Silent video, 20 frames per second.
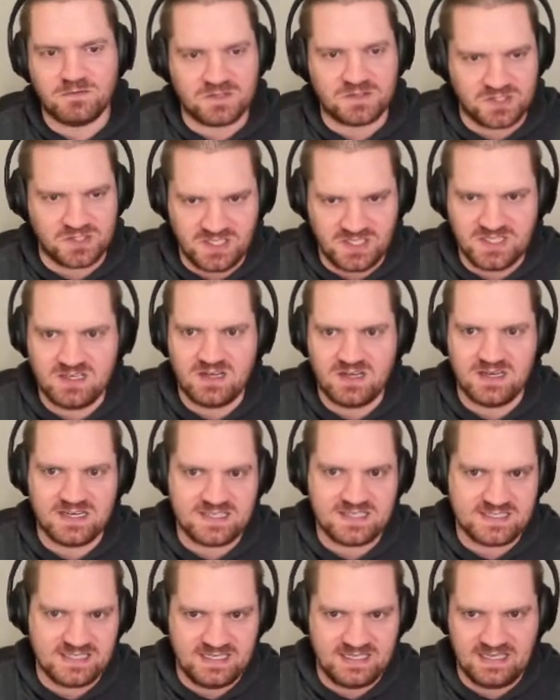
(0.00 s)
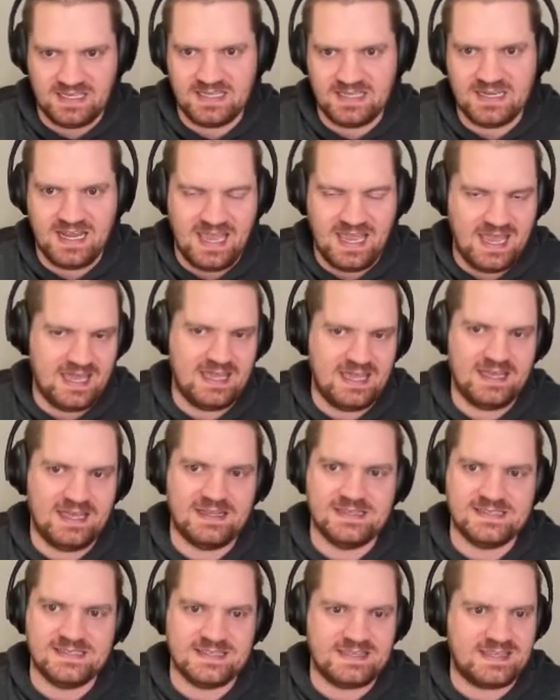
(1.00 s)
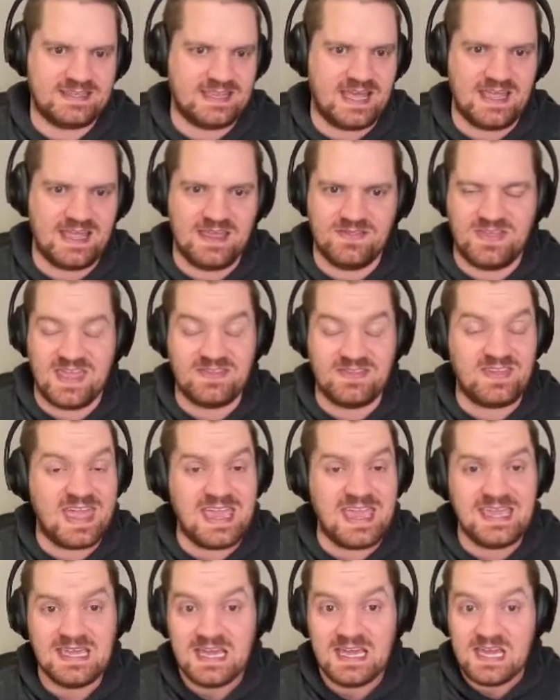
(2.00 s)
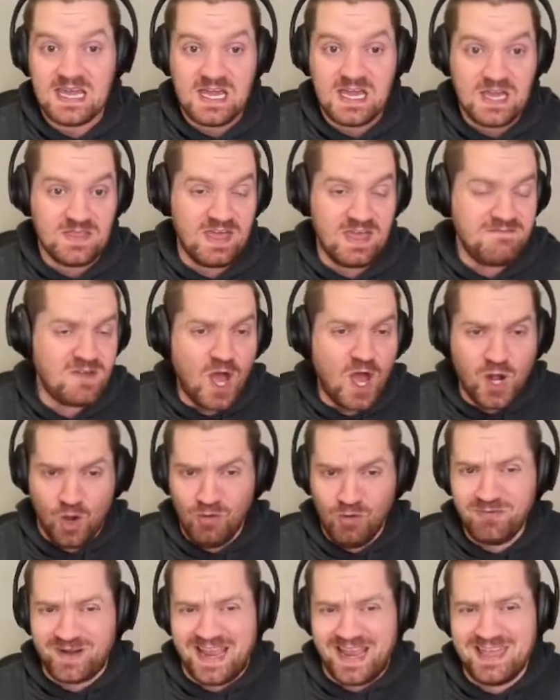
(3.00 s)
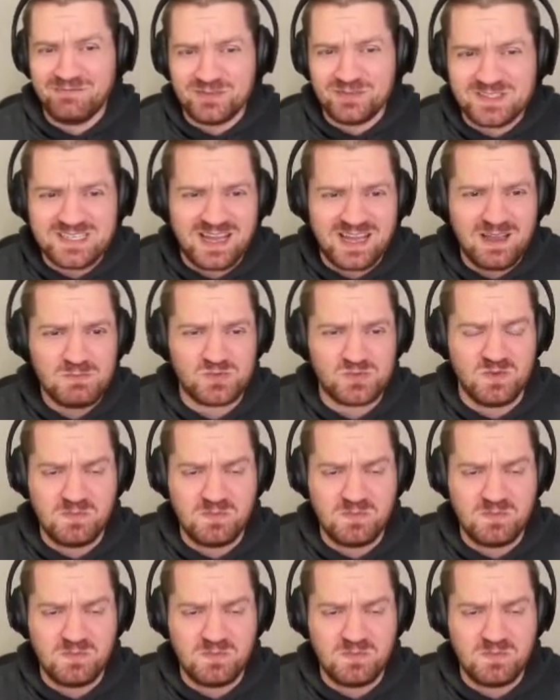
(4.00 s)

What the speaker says: Virginia on us again, and they've gone over a handful of times.